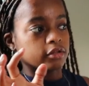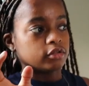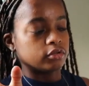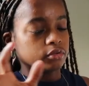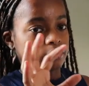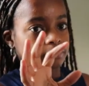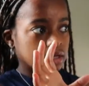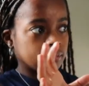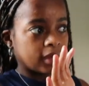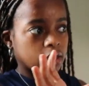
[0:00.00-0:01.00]
a new
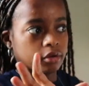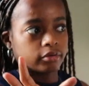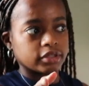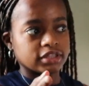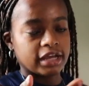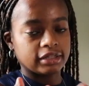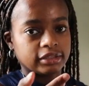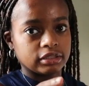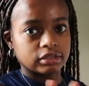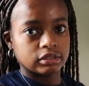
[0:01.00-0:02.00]
Mac OS
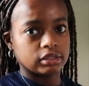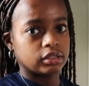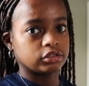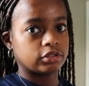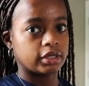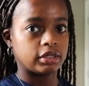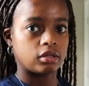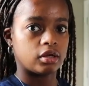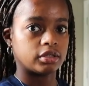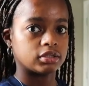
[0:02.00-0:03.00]
Catalina thing so I can
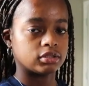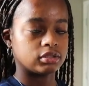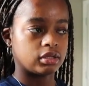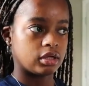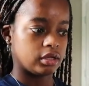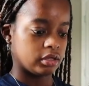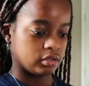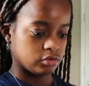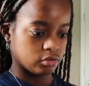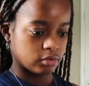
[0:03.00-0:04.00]
log in
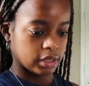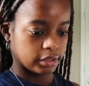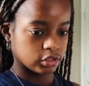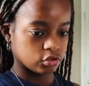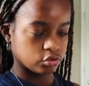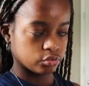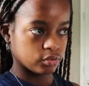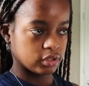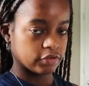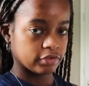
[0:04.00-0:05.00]
and do what I need to do
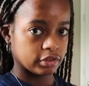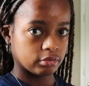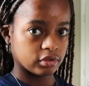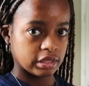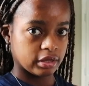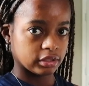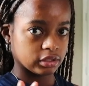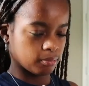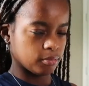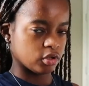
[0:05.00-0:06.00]
and everything without
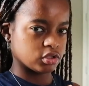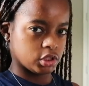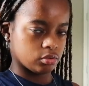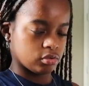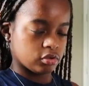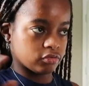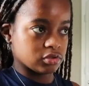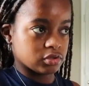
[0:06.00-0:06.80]
it merging or whatever.